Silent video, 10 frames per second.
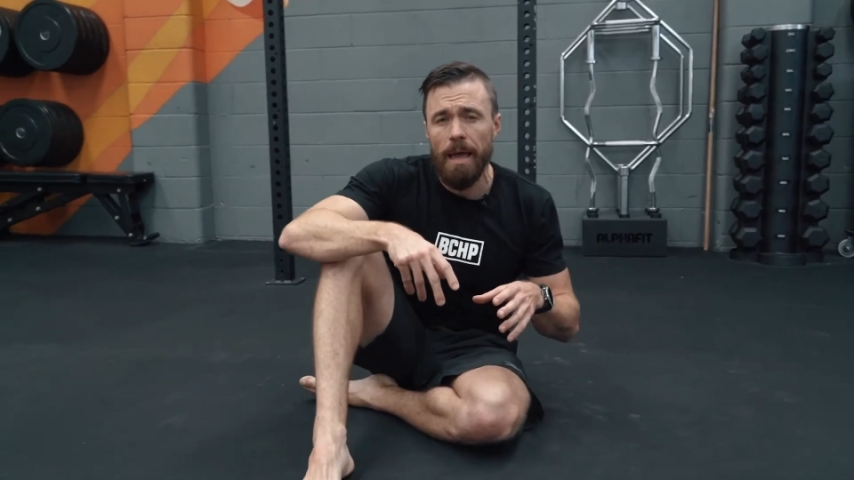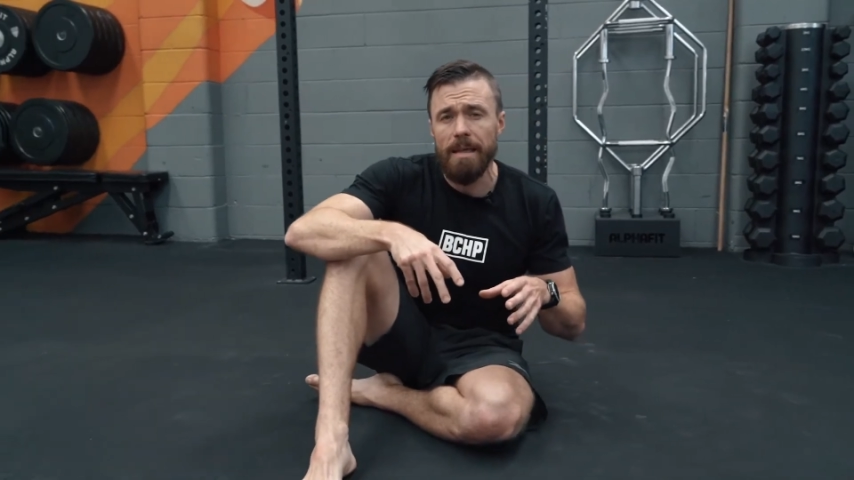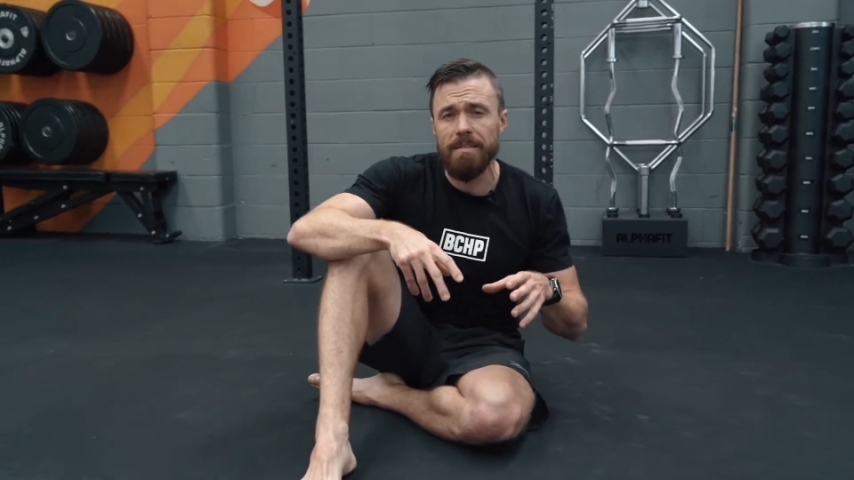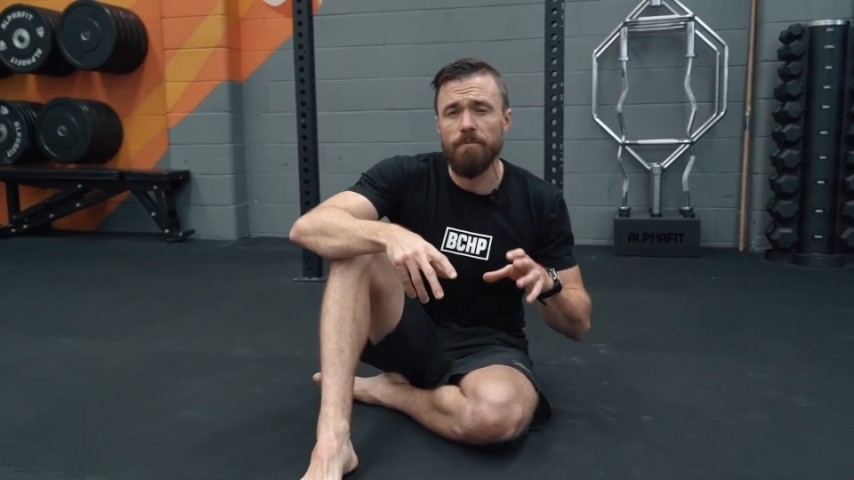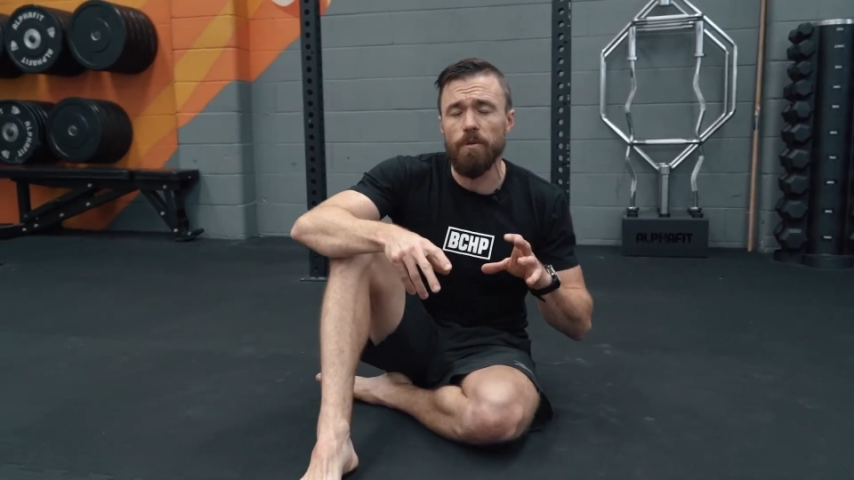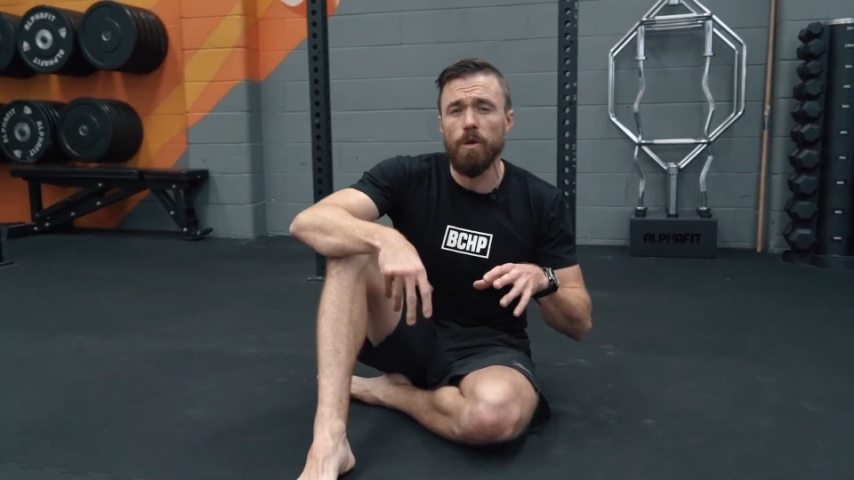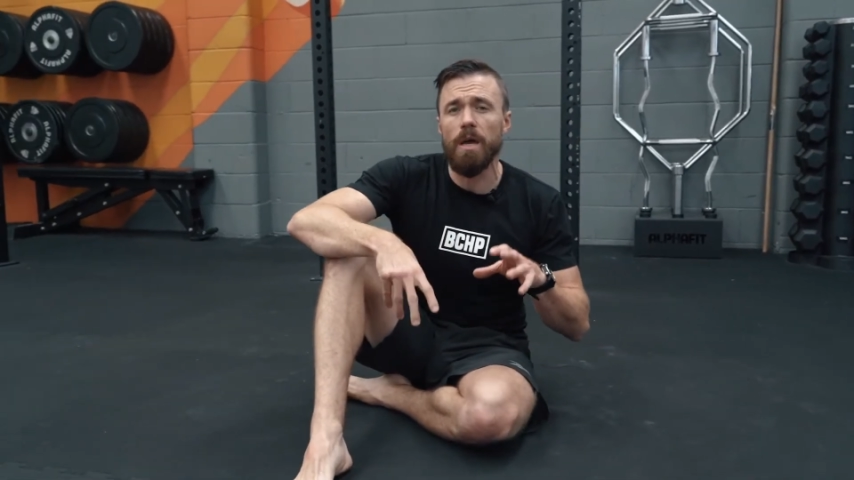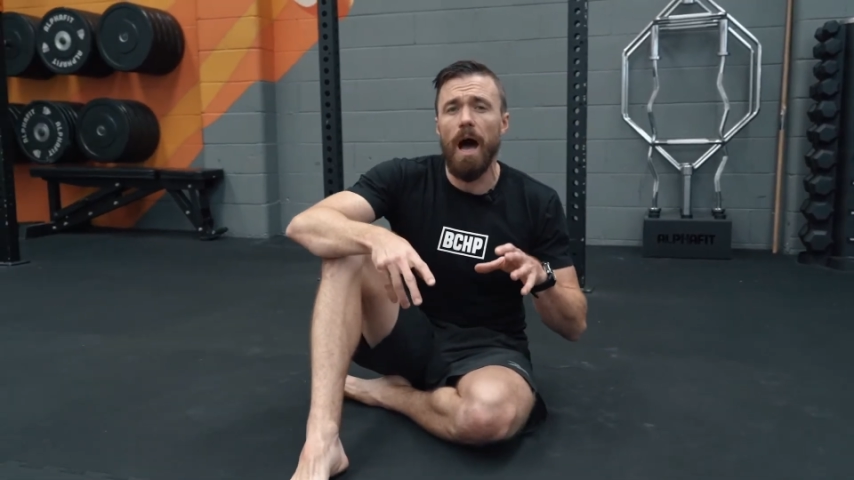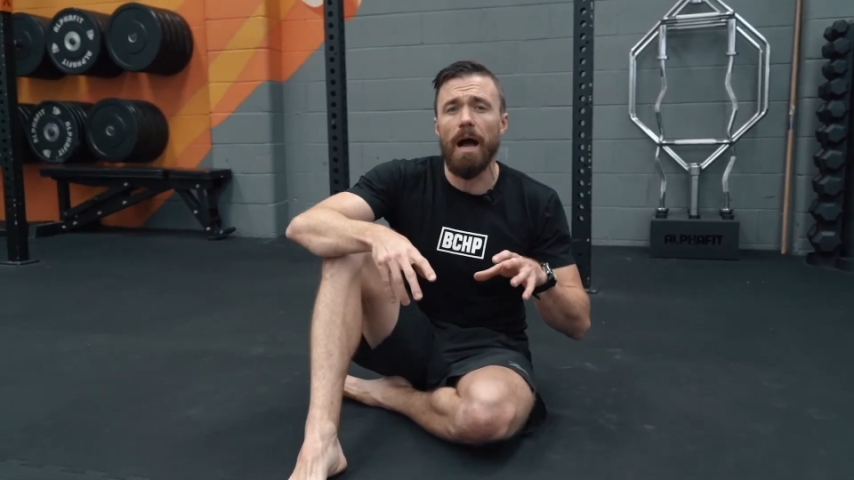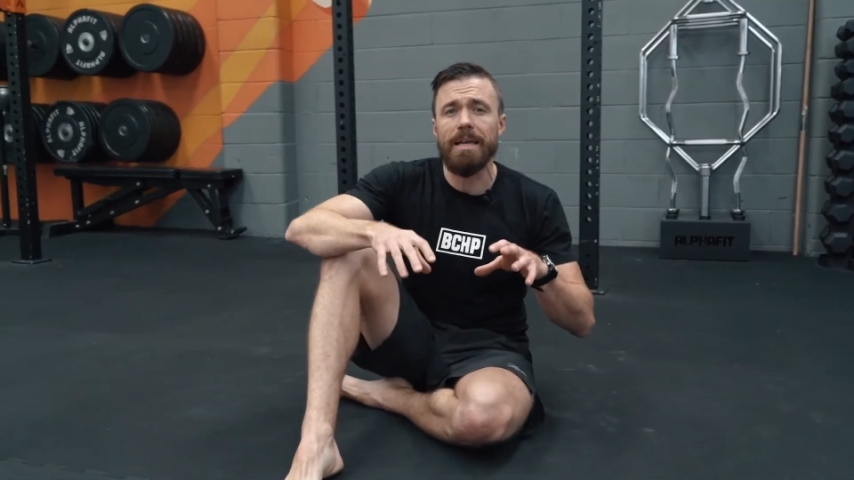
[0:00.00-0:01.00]
is if you
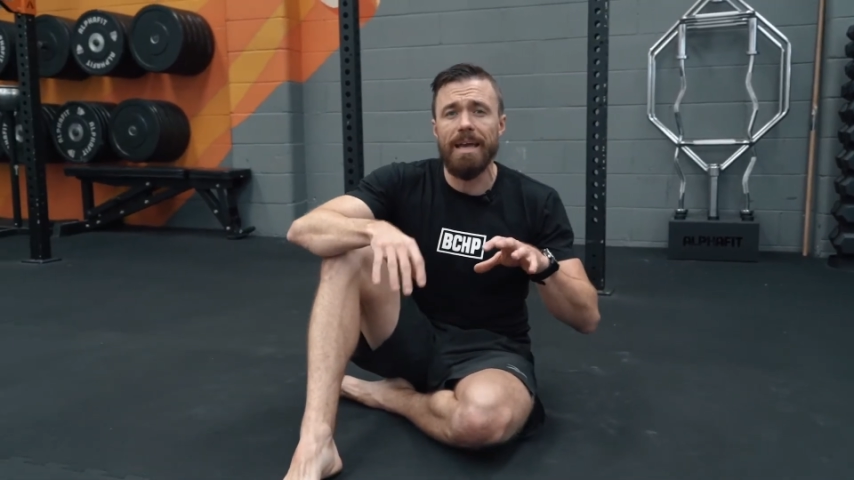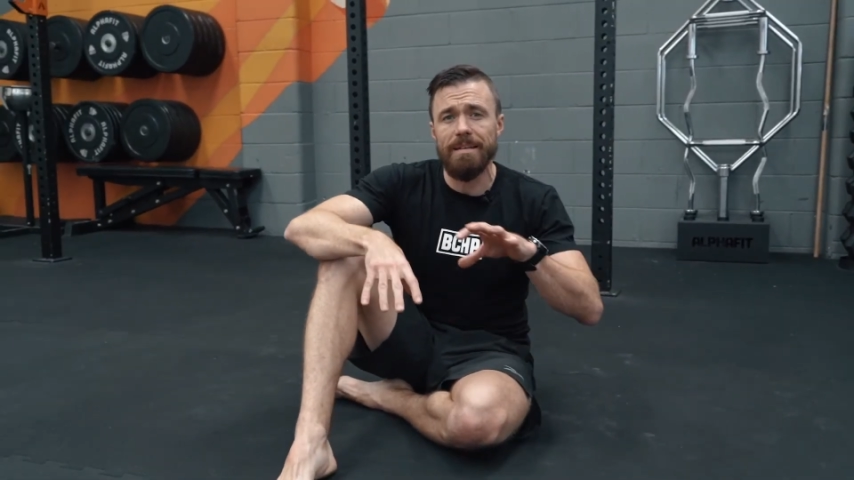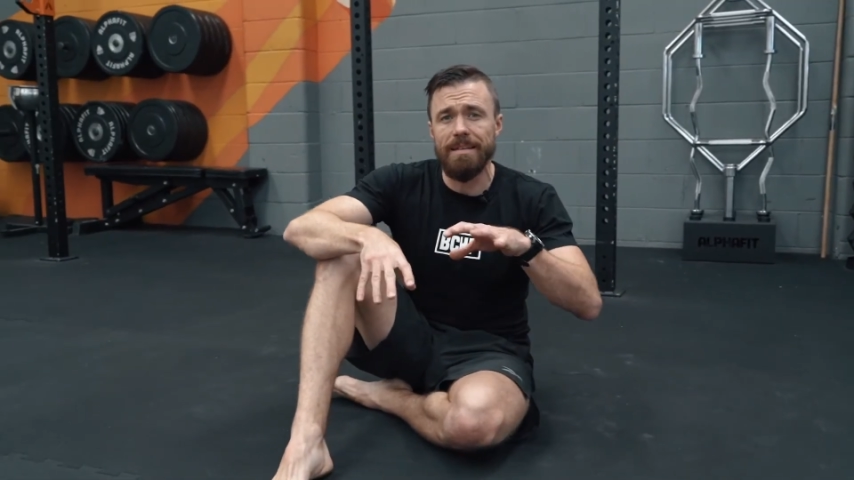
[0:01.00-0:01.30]
can't get